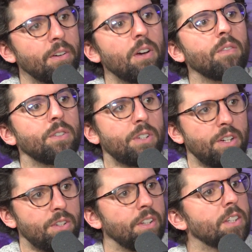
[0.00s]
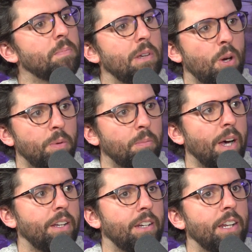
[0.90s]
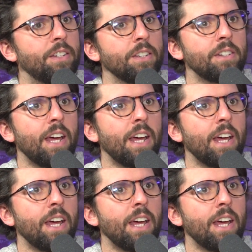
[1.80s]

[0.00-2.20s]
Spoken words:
a conversation. Let's be open-minded. It doesn't